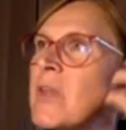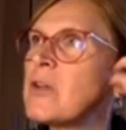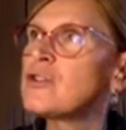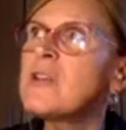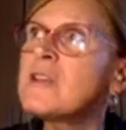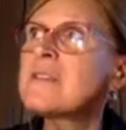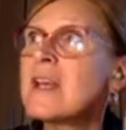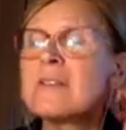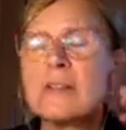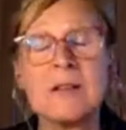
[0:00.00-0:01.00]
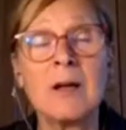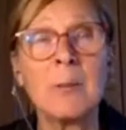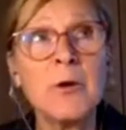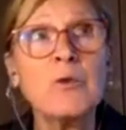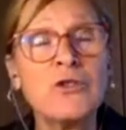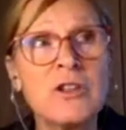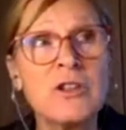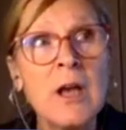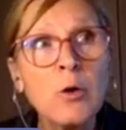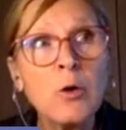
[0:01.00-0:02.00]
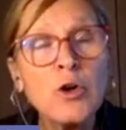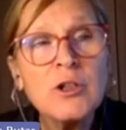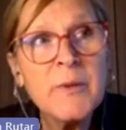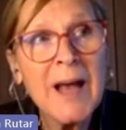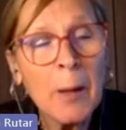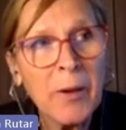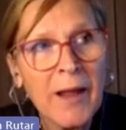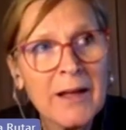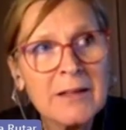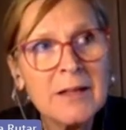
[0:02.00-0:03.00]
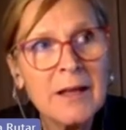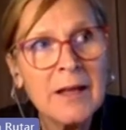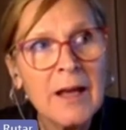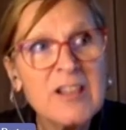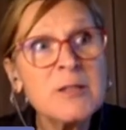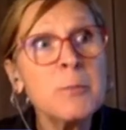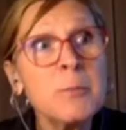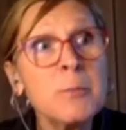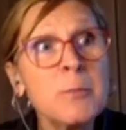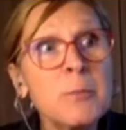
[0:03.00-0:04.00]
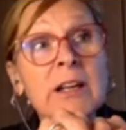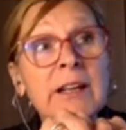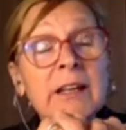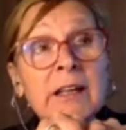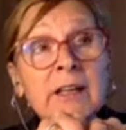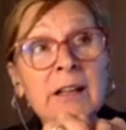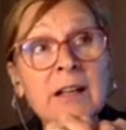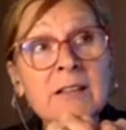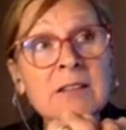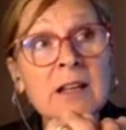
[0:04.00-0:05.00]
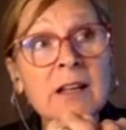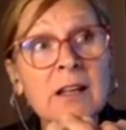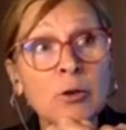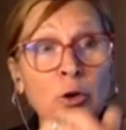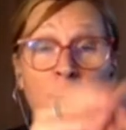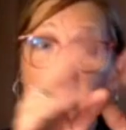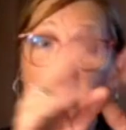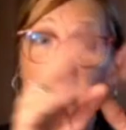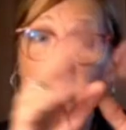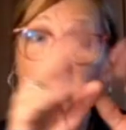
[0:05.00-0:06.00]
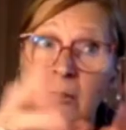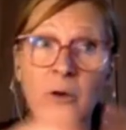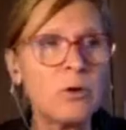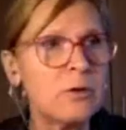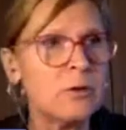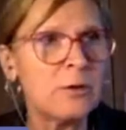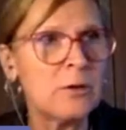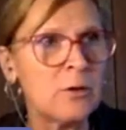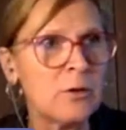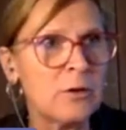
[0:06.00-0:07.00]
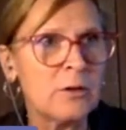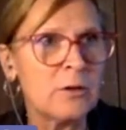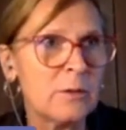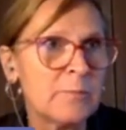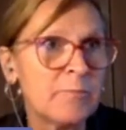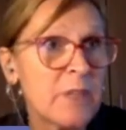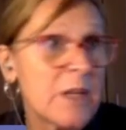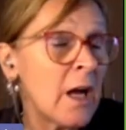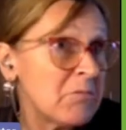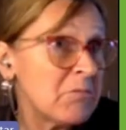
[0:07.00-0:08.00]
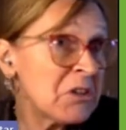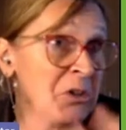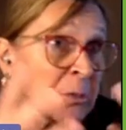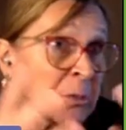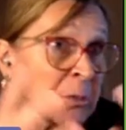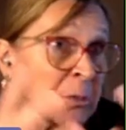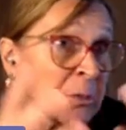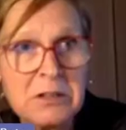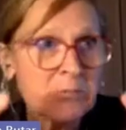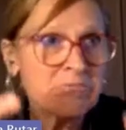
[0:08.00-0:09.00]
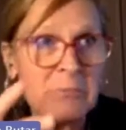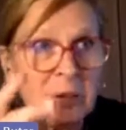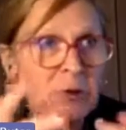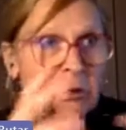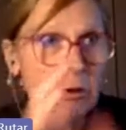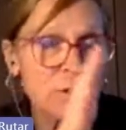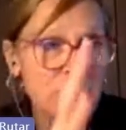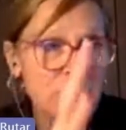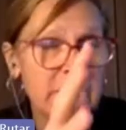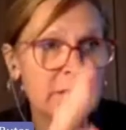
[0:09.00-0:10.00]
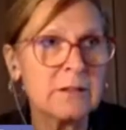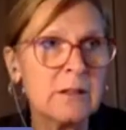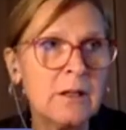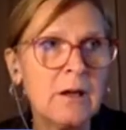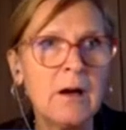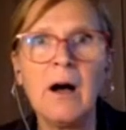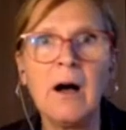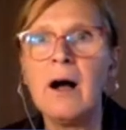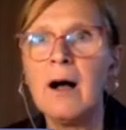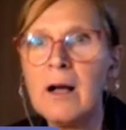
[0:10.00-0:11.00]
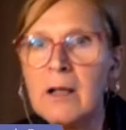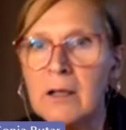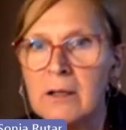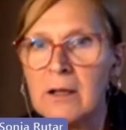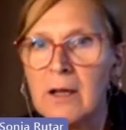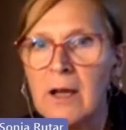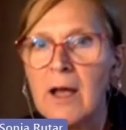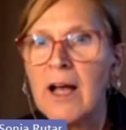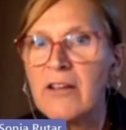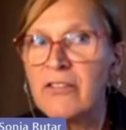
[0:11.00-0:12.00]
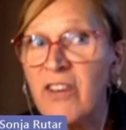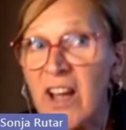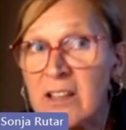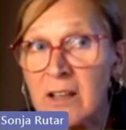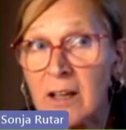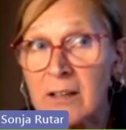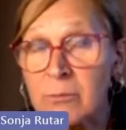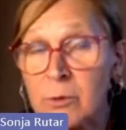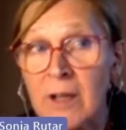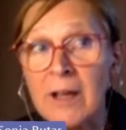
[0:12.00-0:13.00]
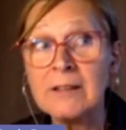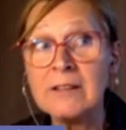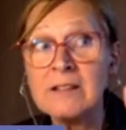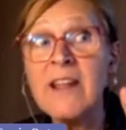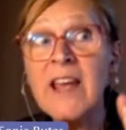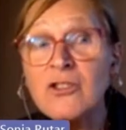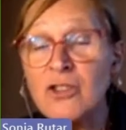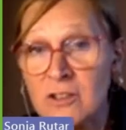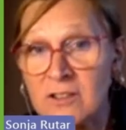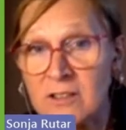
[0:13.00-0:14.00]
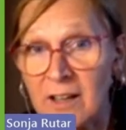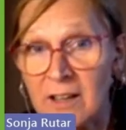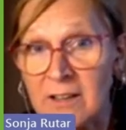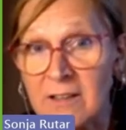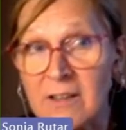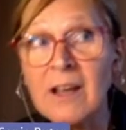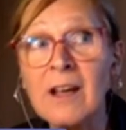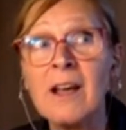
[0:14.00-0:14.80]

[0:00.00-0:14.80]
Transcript: student-centered approaches could be applied, especially in, let's say, in humanistic in humanistic, in those fields. I find out that nature science